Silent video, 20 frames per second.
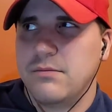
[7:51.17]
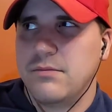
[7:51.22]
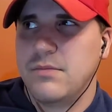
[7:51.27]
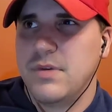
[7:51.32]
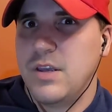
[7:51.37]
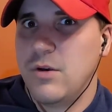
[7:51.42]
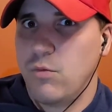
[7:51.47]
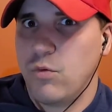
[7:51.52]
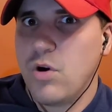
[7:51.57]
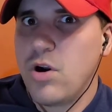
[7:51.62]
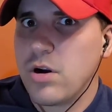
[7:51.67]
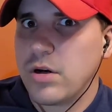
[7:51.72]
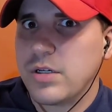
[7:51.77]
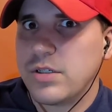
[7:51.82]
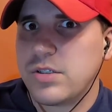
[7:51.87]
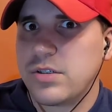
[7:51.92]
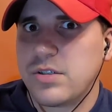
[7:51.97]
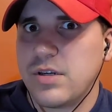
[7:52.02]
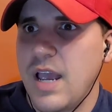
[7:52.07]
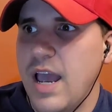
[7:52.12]
It
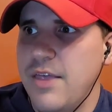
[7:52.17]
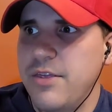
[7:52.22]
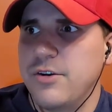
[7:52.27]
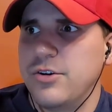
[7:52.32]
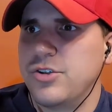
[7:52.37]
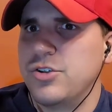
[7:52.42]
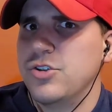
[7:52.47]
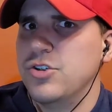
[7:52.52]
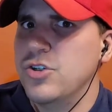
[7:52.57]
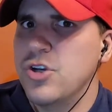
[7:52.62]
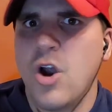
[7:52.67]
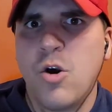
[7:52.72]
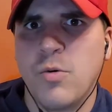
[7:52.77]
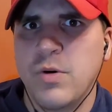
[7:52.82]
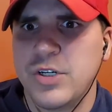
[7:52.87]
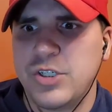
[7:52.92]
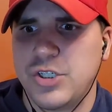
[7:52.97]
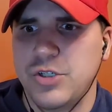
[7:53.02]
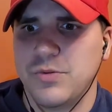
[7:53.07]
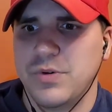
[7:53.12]
works, and there's no
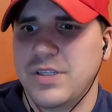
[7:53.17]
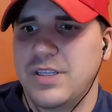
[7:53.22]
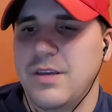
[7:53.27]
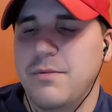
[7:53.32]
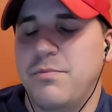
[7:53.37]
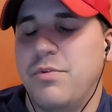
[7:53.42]
issue with it,